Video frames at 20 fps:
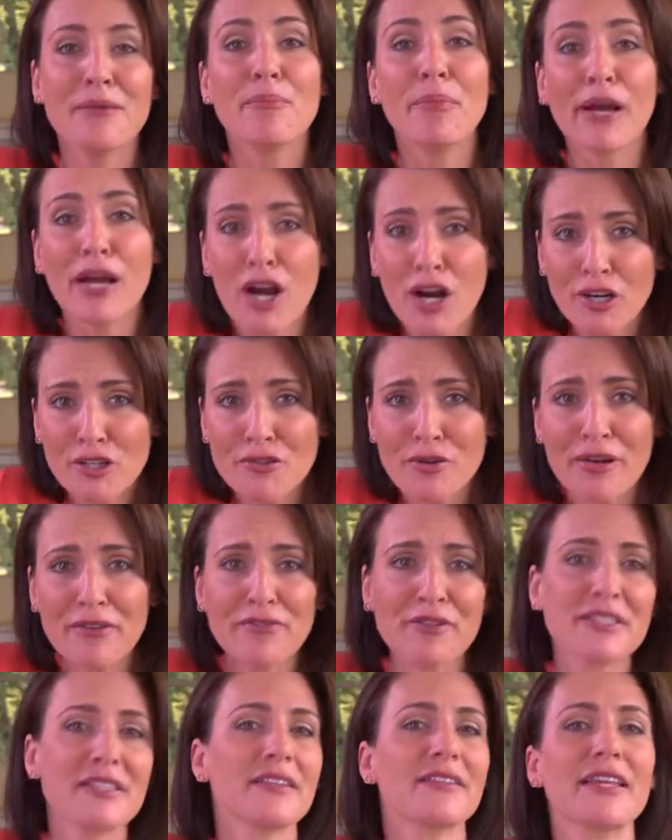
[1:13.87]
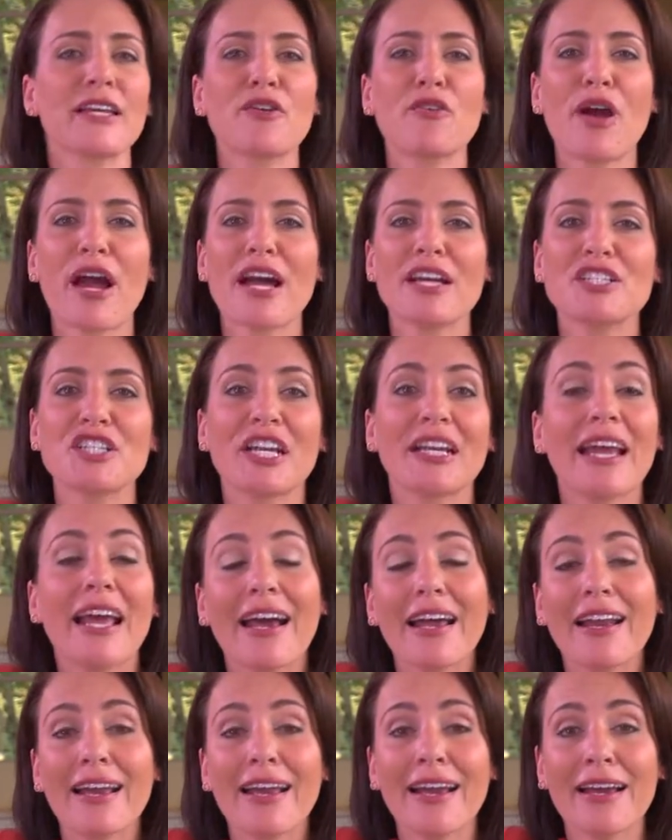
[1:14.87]
My hard drive recently crashed, and
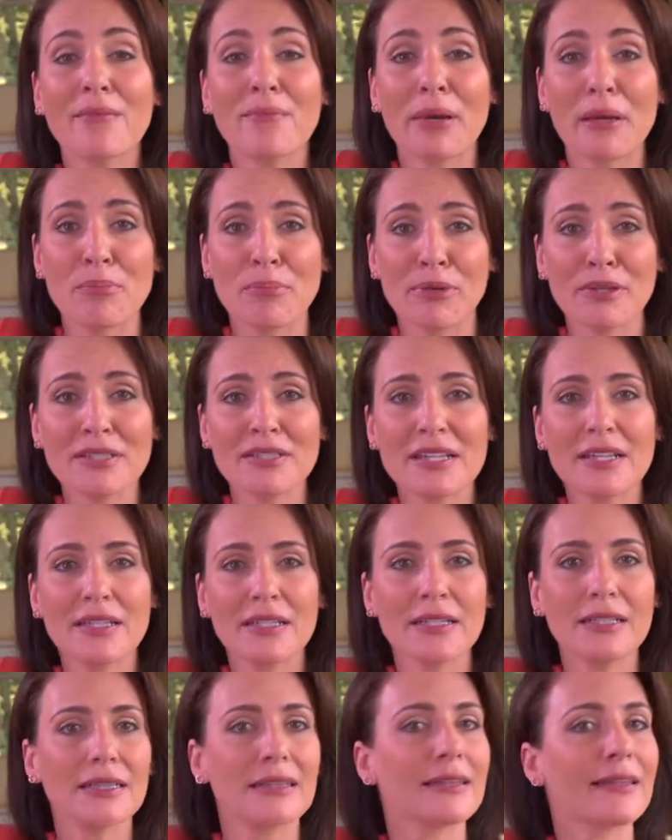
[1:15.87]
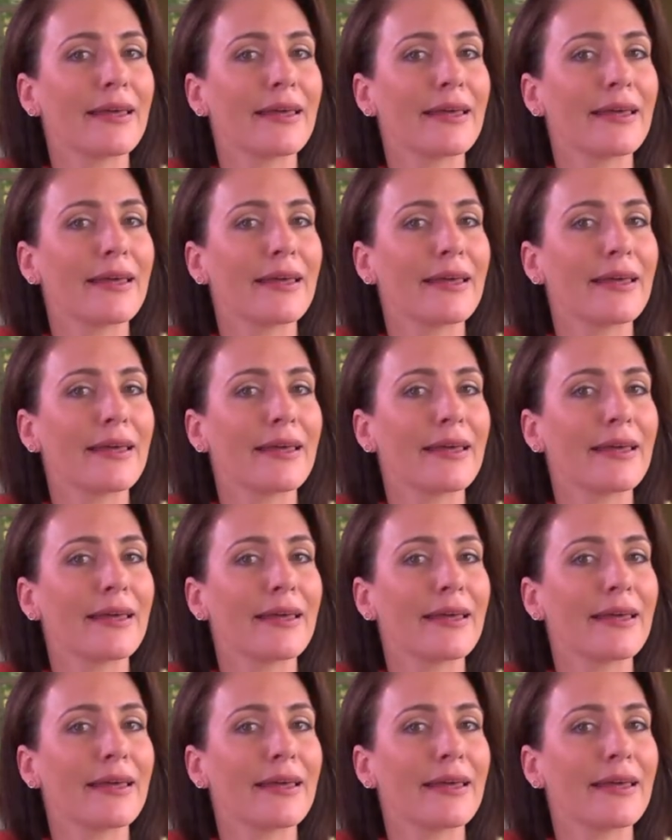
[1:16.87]
had I had my books on it,